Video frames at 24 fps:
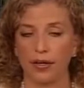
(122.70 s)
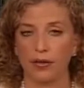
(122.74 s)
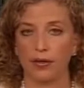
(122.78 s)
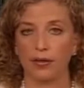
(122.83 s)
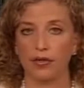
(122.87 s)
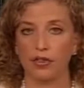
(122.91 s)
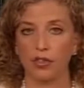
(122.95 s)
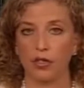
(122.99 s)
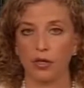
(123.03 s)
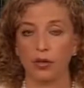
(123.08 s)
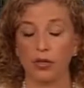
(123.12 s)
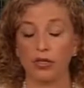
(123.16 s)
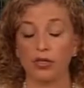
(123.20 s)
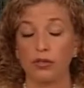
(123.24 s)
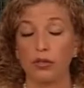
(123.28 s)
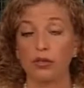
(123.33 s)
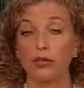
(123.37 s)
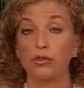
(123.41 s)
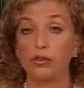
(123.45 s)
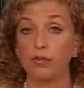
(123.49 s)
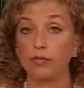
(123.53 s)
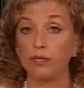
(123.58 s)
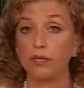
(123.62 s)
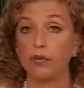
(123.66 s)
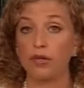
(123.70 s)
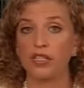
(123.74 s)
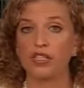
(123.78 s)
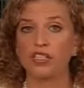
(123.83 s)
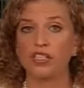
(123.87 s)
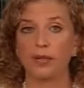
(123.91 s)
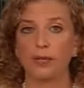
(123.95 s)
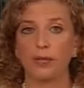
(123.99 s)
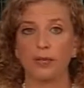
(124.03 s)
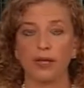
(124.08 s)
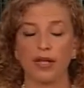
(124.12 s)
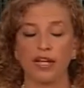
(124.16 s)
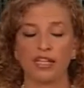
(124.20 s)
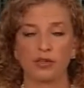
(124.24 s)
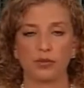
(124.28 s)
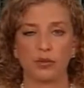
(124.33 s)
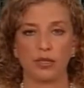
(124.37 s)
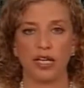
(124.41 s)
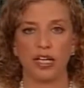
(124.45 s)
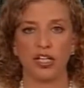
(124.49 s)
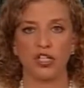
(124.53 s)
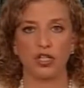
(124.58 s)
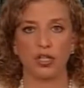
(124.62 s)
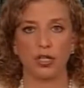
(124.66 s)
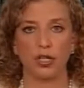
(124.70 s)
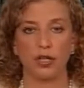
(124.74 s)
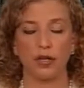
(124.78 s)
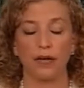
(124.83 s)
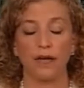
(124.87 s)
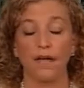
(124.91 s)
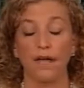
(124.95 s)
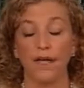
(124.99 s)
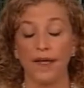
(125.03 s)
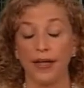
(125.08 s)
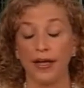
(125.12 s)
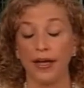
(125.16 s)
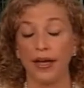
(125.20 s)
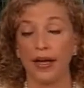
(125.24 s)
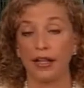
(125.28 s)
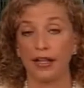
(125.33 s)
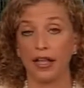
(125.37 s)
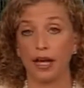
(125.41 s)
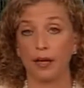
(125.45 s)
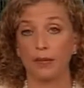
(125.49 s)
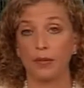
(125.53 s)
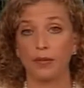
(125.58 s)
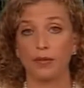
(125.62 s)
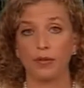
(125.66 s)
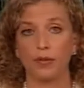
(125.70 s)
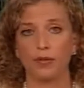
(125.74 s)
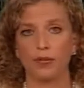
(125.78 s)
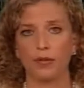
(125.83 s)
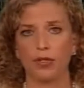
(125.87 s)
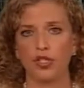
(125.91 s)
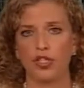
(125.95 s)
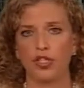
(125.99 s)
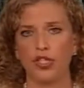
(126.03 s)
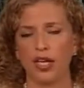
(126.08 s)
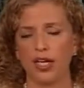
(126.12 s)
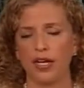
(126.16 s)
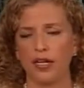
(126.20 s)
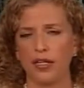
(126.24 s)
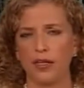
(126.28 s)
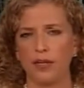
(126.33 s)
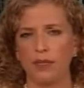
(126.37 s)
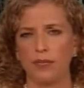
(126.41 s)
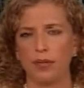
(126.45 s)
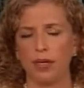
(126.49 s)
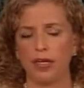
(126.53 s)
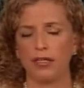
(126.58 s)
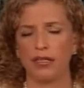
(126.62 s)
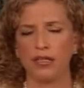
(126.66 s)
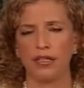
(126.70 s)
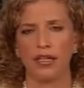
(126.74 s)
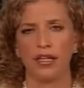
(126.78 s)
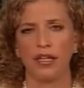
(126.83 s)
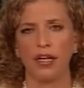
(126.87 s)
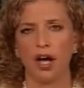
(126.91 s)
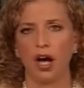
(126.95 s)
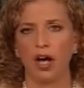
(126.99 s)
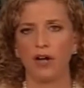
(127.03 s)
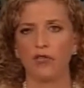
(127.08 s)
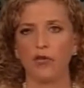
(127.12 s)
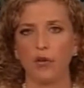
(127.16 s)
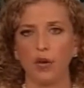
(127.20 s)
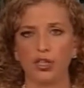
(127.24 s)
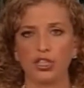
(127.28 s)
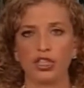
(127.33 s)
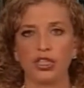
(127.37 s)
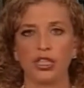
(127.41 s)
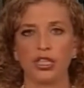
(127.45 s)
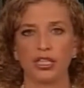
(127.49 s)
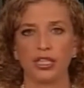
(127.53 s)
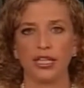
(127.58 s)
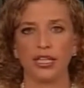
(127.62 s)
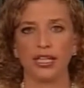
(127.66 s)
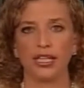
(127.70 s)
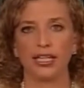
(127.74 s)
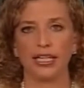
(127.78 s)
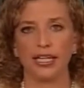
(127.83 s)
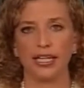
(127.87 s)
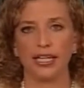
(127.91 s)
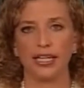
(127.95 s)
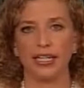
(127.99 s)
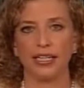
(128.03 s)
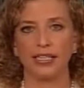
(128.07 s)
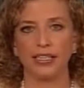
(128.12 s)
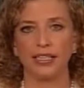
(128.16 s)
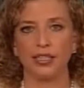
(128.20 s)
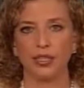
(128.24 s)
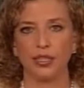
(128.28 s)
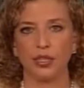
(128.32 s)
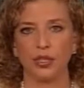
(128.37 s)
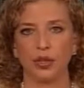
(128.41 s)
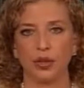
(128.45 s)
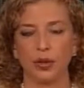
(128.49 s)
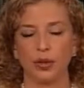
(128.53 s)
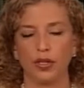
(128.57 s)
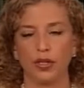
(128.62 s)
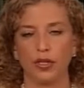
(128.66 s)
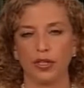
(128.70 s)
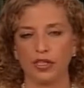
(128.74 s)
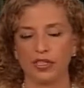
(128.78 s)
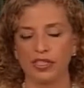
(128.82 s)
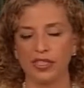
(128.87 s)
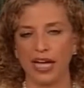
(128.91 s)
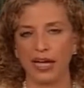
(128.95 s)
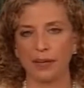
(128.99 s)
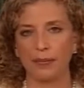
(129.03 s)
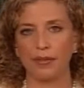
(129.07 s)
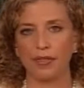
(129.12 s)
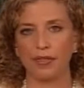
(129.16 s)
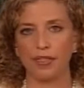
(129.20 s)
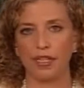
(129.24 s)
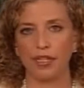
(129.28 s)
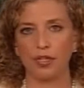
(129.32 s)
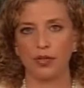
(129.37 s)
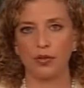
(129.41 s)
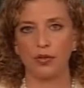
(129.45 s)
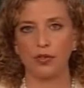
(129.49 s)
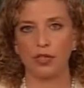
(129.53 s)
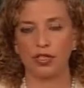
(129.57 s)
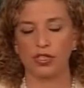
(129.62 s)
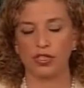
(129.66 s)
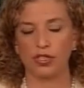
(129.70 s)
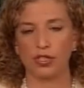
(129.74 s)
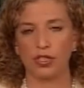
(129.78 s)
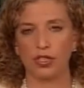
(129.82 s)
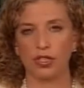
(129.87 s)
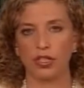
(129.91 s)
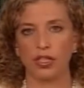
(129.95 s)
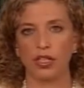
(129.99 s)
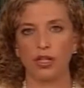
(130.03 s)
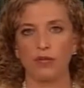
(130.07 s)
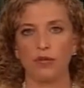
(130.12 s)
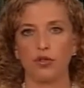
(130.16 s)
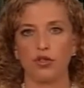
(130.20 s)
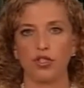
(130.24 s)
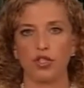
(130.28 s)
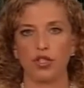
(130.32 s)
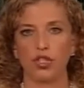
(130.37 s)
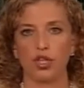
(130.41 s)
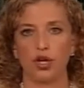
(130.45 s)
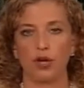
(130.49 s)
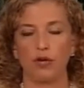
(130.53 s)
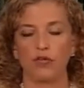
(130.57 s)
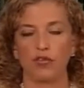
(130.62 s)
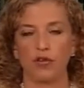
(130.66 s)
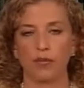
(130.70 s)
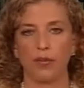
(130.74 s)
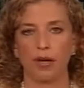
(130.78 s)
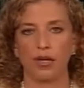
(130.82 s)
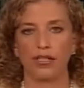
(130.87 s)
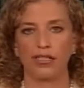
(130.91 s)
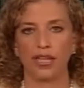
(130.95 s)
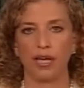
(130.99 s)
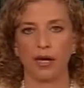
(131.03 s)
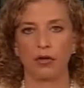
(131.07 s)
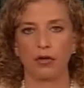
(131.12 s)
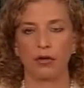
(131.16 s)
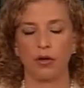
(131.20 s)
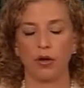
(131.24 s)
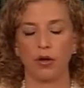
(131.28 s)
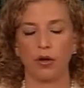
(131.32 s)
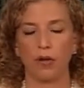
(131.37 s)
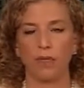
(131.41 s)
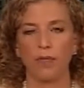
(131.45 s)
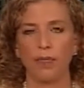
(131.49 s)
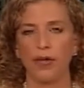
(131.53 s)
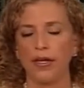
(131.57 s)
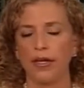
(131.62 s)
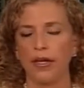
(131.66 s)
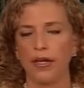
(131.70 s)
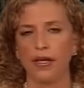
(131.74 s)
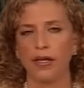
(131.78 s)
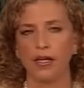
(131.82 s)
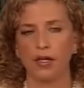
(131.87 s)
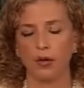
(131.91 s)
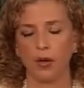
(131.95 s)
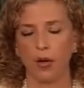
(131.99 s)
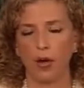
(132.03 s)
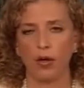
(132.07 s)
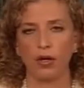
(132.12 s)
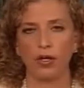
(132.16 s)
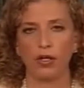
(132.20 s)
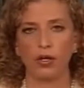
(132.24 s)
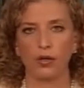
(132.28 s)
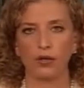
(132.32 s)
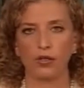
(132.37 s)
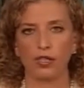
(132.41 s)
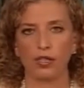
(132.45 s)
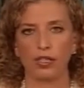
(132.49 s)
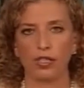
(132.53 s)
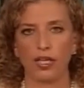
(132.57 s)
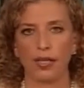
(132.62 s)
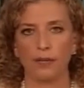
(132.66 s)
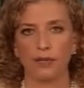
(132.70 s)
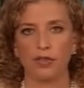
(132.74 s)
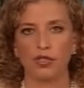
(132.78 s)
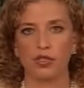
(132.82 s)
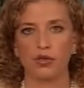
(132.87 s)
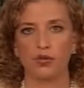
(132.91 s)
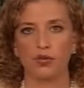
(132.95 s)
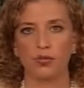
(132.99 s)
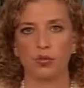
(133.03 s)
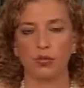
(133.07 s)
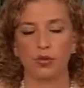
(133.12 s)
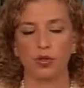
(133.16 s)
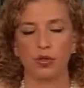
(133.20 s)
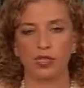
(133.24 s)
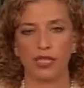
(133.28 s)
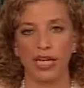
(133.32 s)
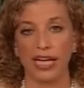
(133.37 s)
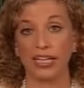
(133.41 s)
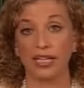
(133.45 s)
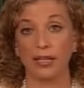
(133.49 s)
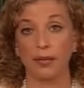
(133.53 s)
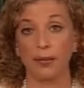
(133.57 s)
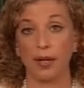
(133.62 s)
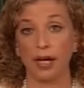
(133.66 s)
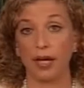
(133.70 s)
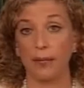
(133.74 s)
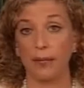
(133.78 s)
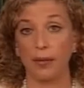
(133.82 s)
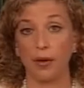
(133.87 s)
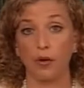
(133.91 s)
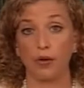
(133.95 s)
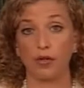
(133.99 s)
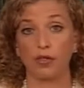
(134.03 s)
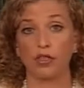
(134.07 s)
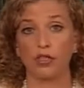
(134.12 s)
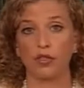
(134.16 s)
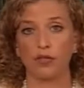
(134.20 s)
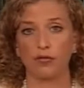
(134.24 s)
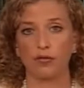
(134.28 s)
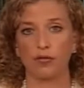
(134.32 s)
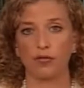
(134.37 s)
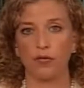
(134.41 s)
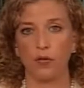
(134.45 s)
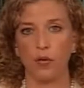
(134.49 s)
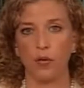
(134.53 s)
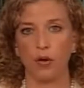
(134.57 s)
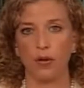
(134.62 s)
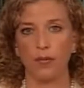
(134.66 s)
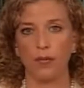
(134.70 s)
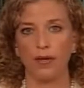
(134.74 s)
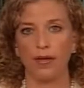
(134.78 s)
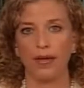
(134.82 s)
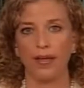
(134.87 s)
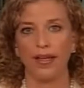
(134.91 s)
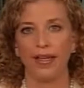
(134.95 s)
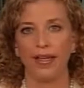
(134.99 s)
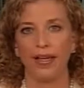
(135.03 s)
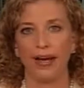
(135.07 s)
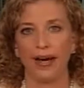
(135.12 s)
care. So it was a pretty simple explanation, and a lot of people appreciated it. But unfortunately, the segment that the clip you just showed from my town hall, all of those clips were taken by opponents of reform.